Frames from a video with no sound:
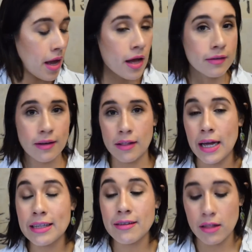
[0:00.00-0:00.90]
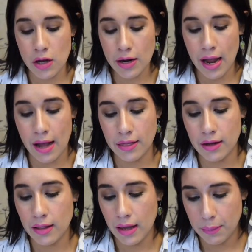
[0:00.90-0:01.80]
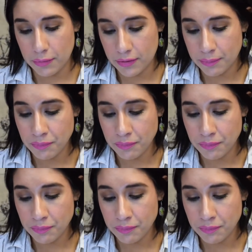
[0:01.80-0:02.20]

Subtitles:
So let's look at the claims.